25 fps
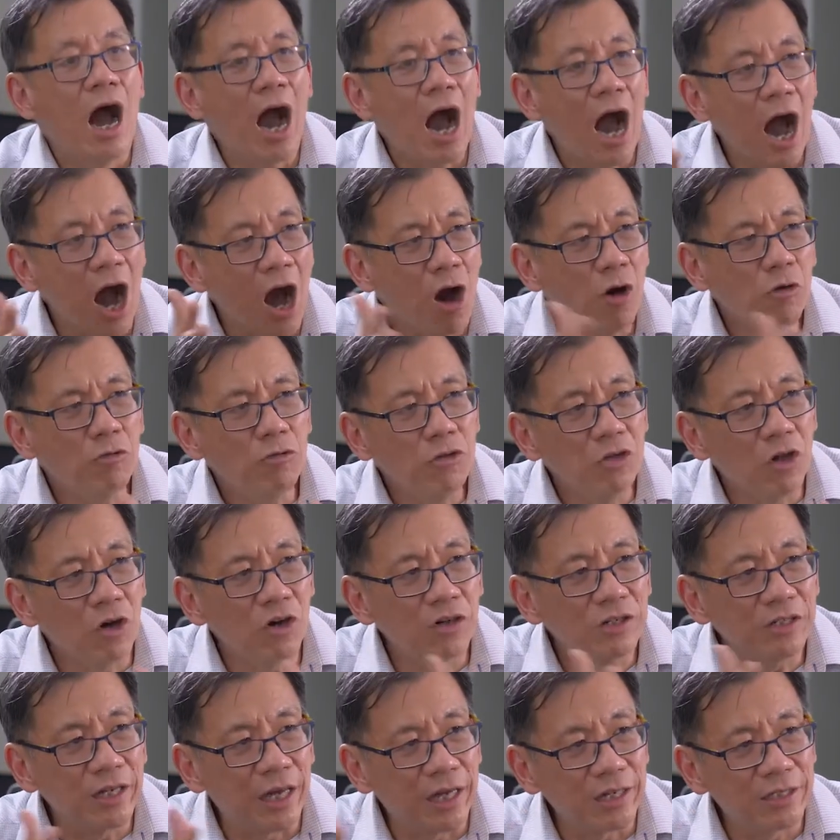How
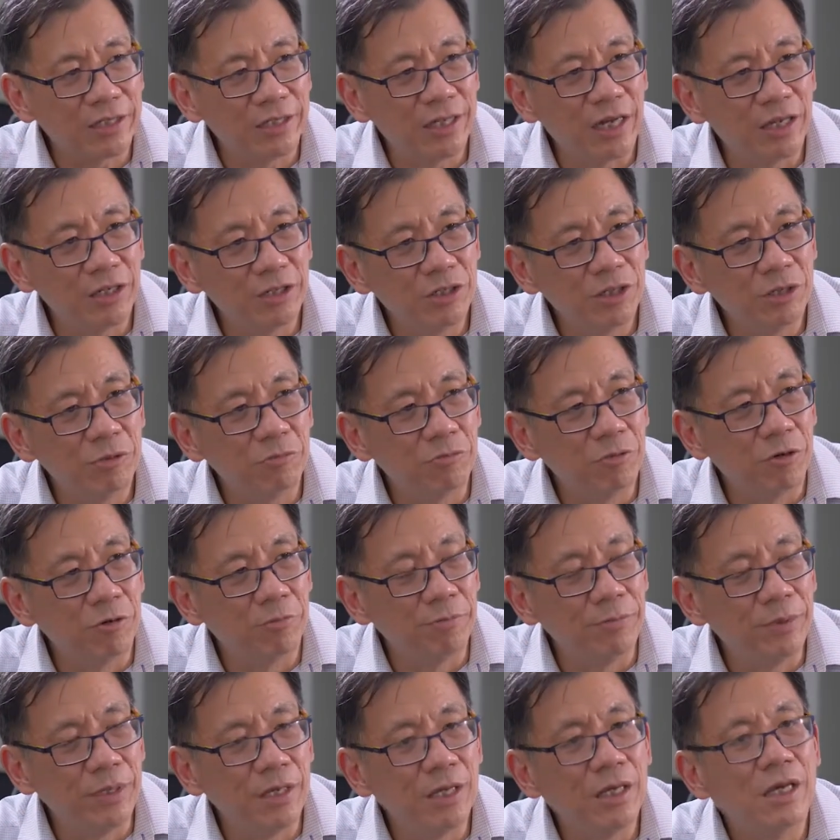long the extension will
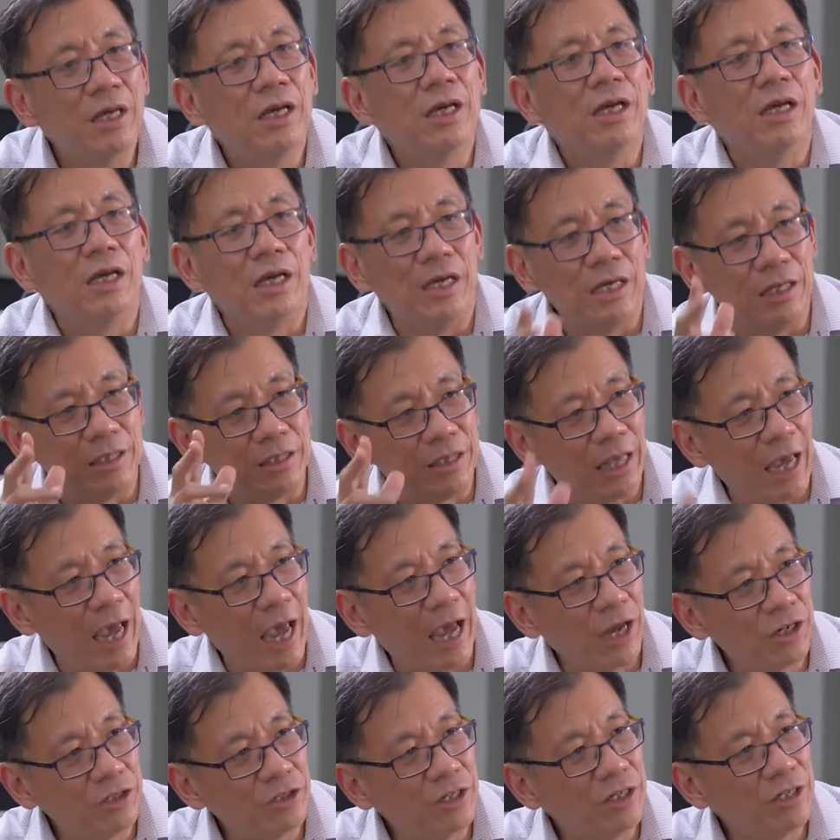be is
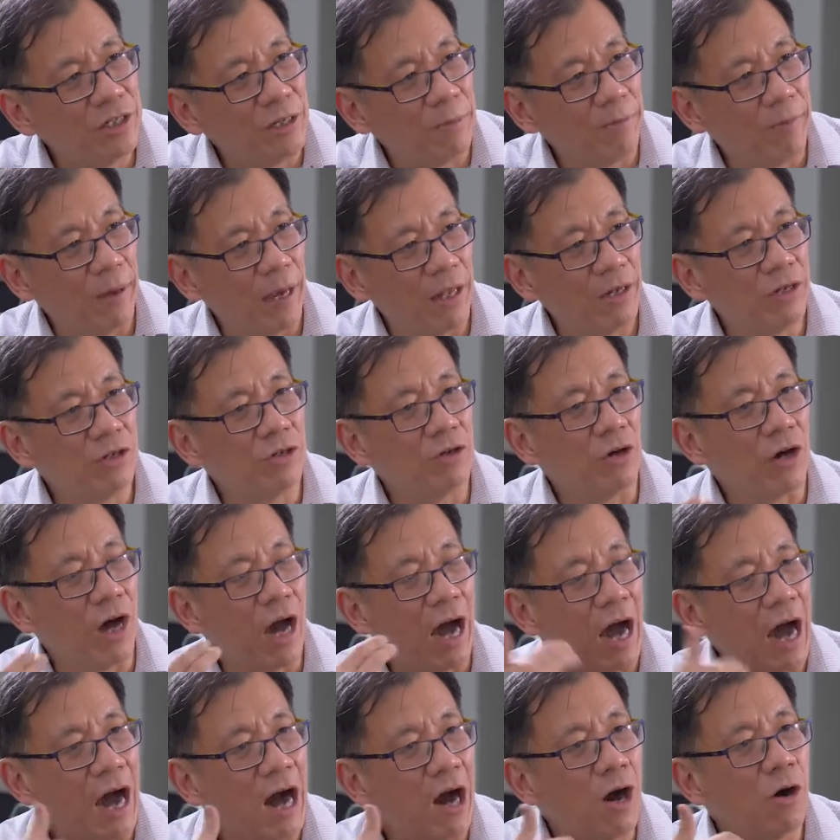actually dependent on
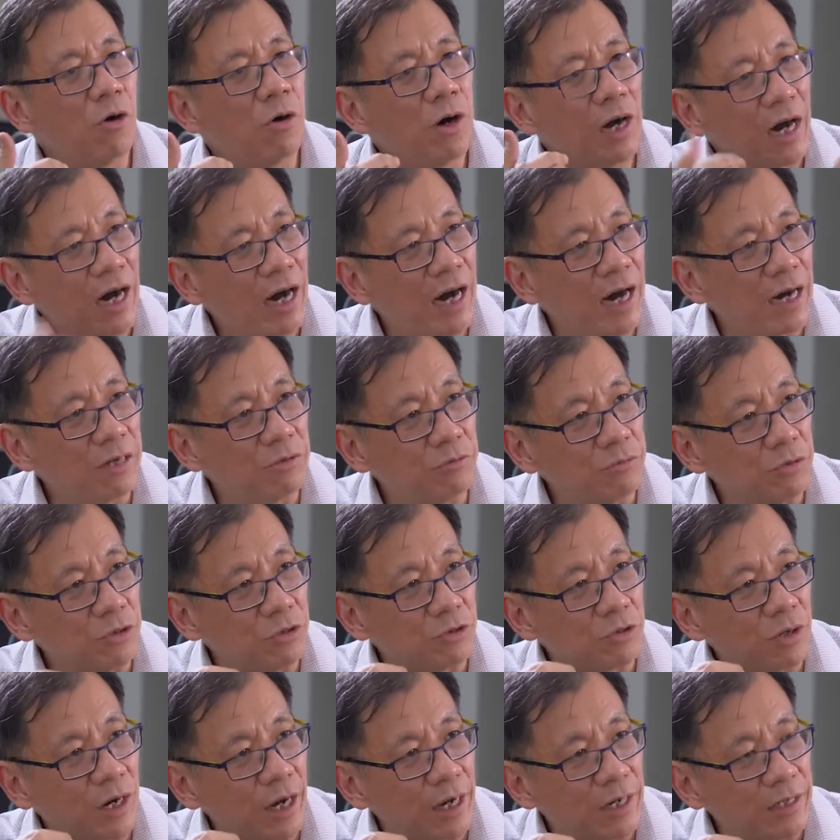how hard we
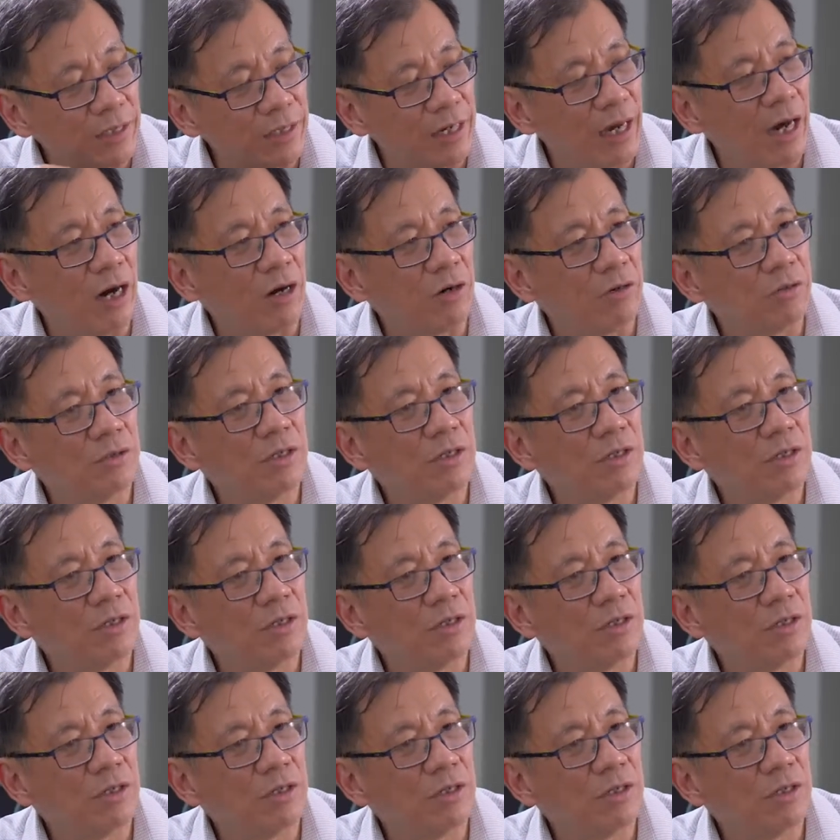try now.